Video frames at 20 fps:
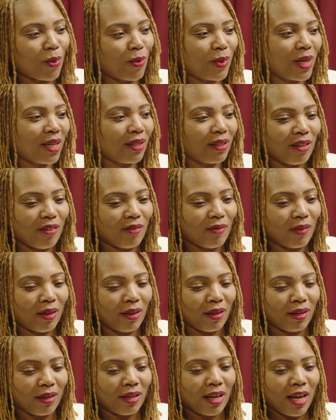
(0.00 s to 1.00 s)
where we live
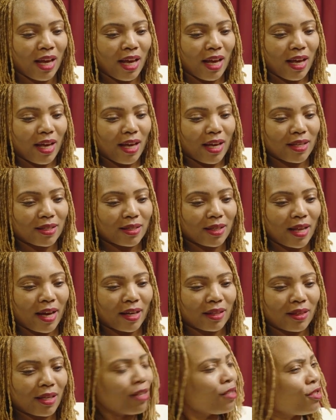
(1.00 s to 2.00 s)
in, it's
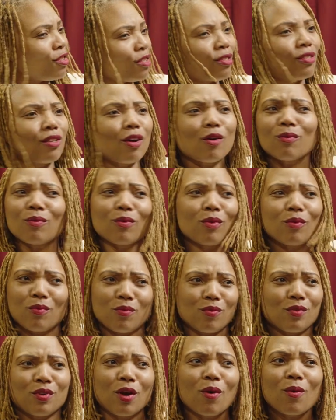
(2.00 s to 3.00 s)
like things just don't
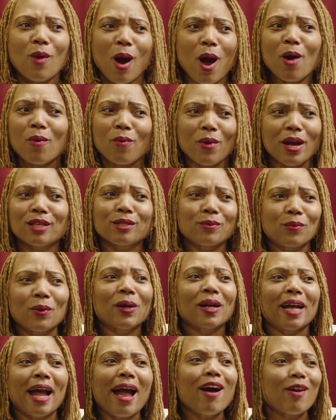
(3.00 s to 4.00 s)
always
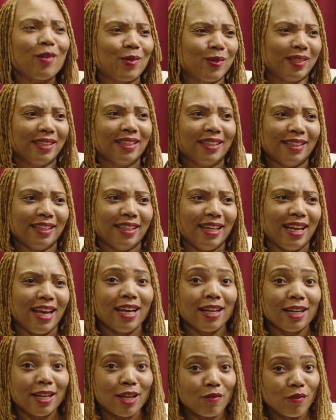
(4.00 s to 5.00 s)
work out.
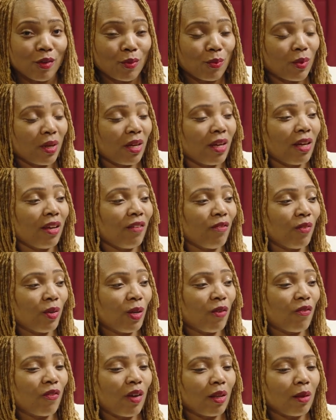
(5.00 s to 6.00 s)
And we
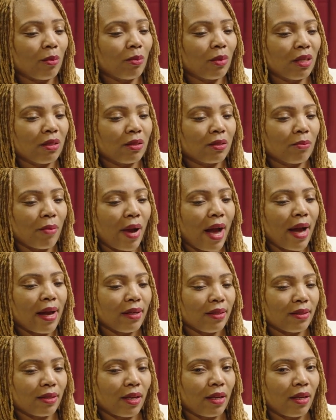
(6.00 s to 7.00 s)
develop this
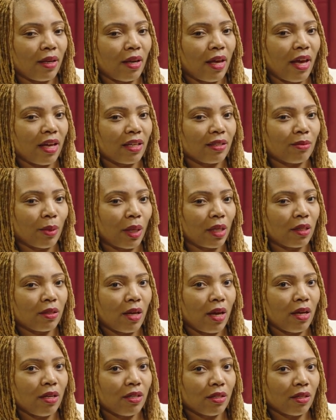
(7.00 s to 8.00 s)
mindset and the
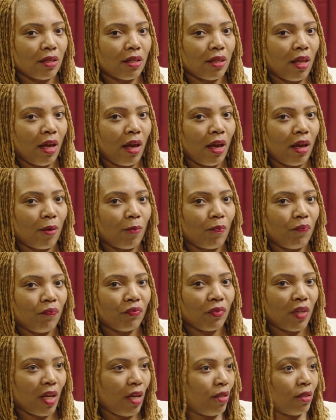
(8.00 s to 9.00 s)
expectation that
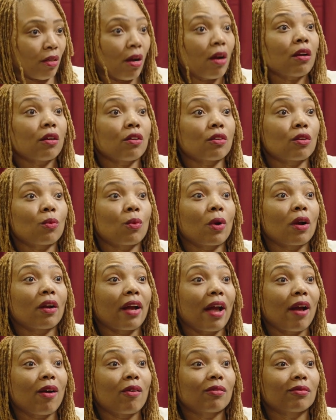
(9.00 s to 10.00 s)
things aren't going to
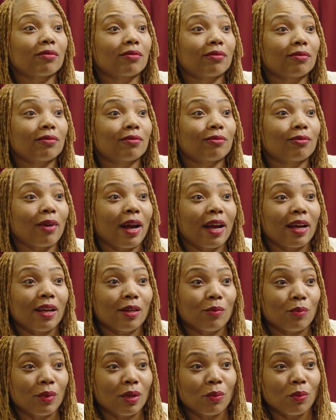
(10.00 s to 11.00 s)
work out, right?
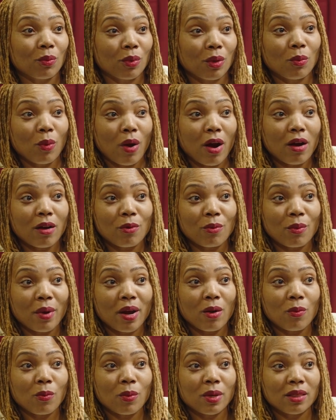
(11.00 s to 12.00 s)
And we walk
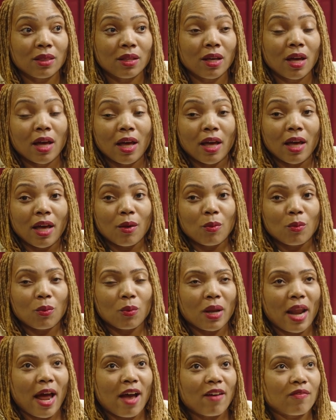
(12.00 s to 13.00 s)
around with
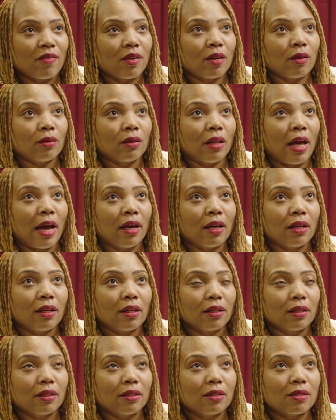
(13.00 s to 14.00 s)
what I feel like
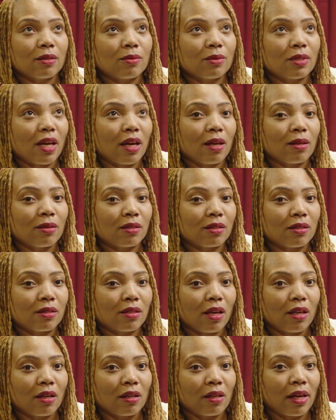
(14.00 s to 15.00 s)
sometimes it's
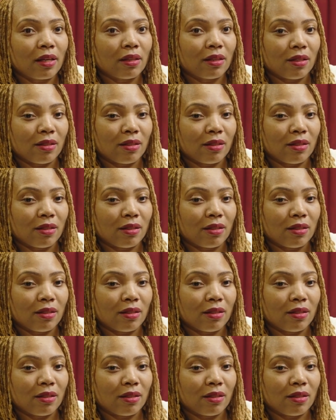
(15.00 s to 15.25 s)
kind of like